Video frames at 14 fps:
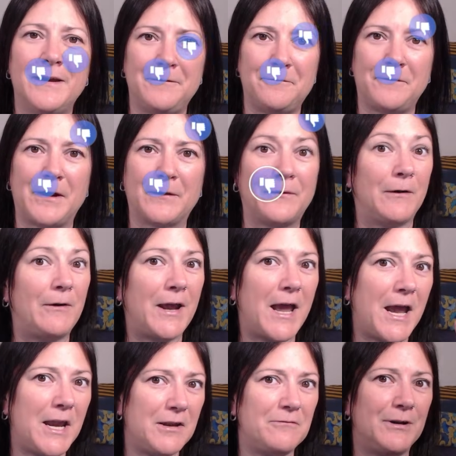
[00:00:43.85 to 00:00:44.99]
In fact, there are
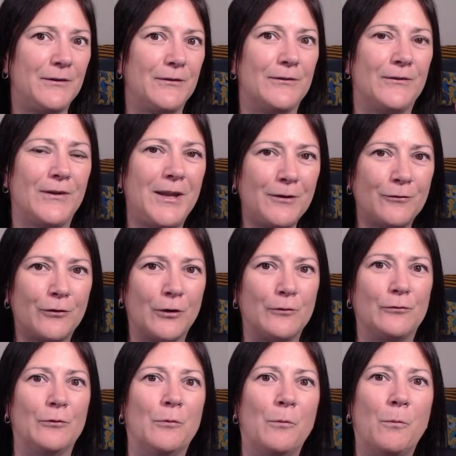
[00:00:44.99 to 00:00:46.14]
8 reasons in
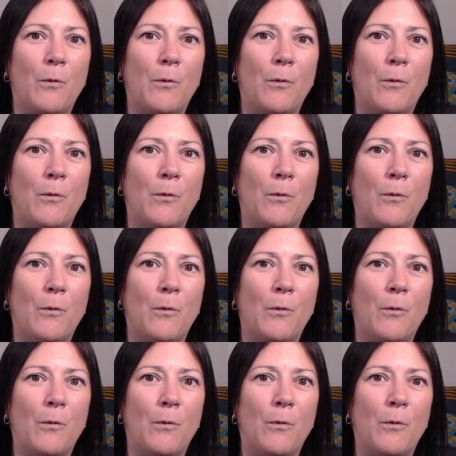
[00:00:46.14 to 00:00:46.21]
total